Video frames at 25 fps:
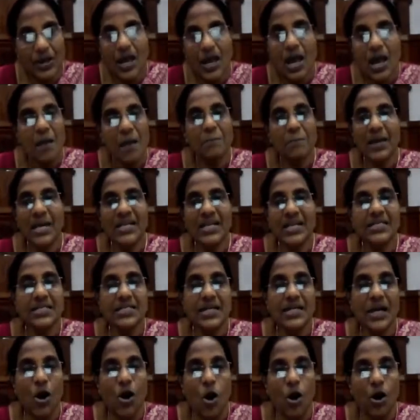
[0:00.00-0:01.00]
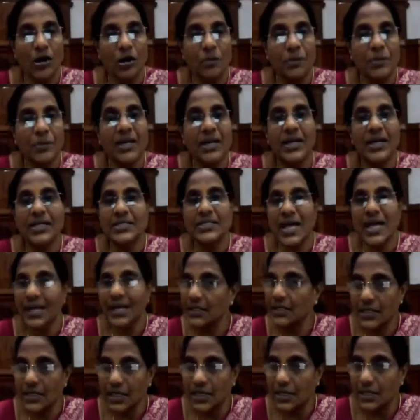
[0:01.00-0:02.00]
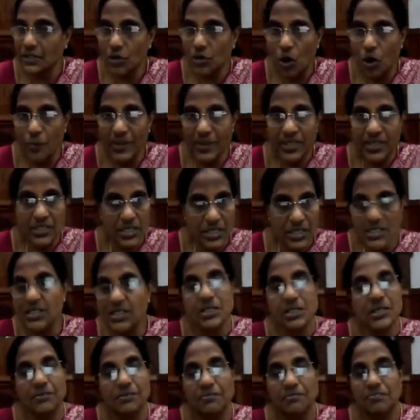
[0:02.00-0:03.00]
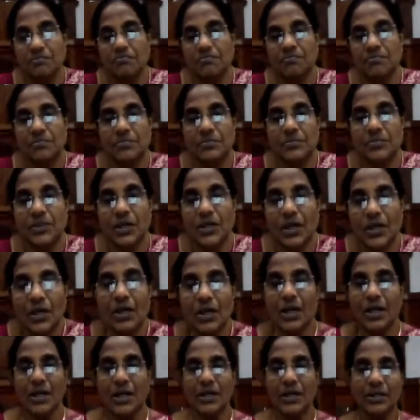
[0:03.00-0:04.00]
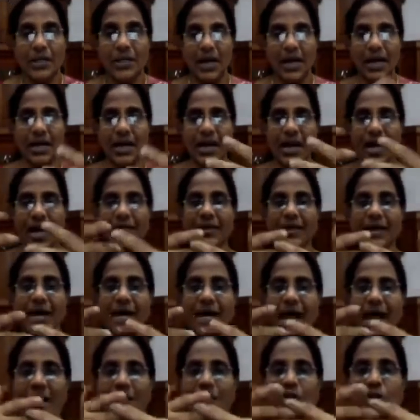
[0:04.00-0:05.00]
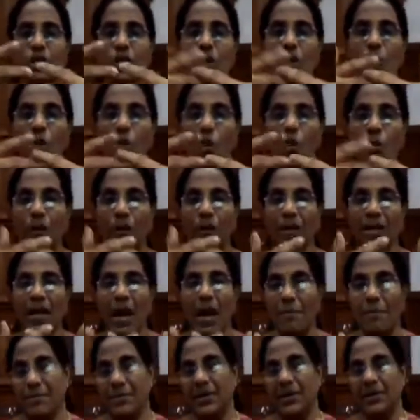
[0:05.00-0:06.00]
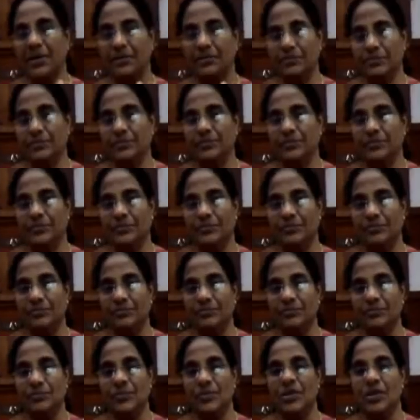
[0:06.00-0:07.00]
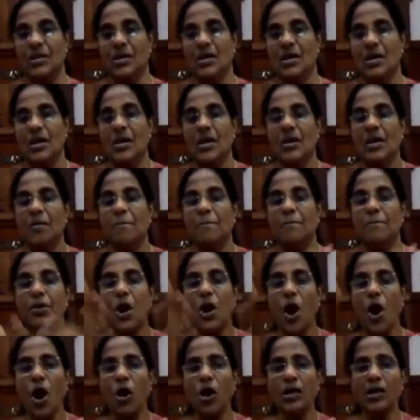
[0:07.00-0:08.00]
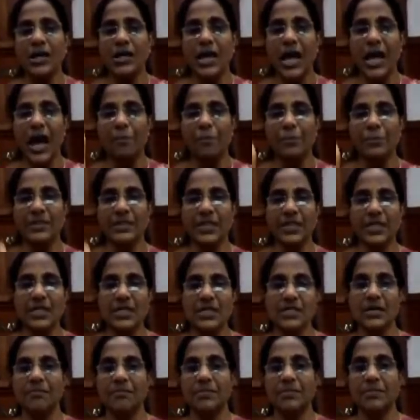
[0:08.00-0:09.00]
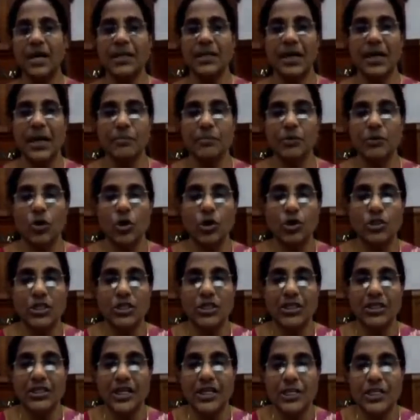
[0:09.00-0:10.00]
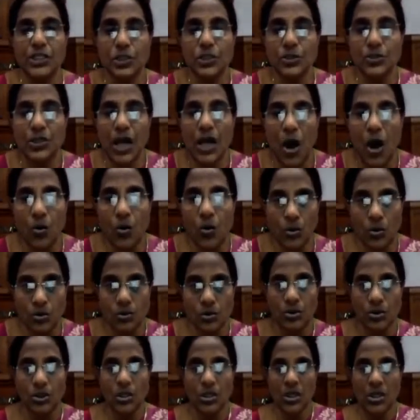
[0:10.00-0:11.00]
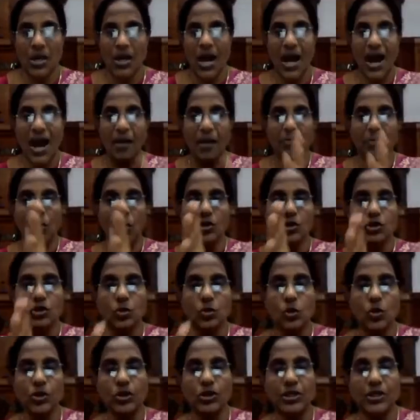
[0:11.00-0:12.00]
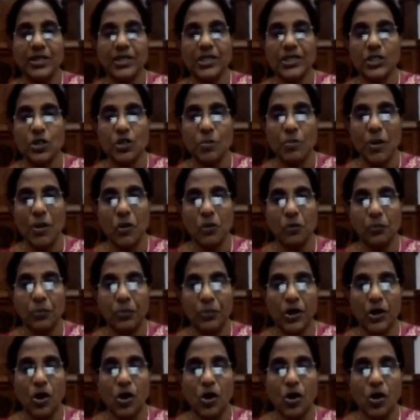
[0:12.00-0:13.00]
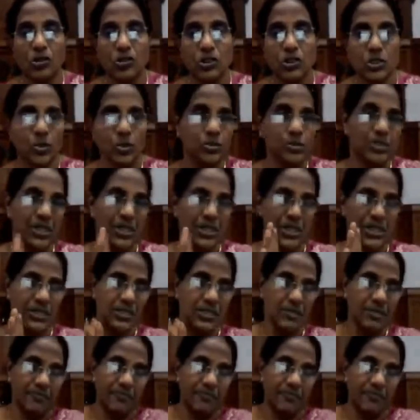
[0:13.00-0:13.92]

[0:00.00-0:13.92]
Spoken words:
Mixed economy is another economic system. They are actually overlapping. Pure capitalism that I am going to teach you now, I am also going to teach you about pure socialism.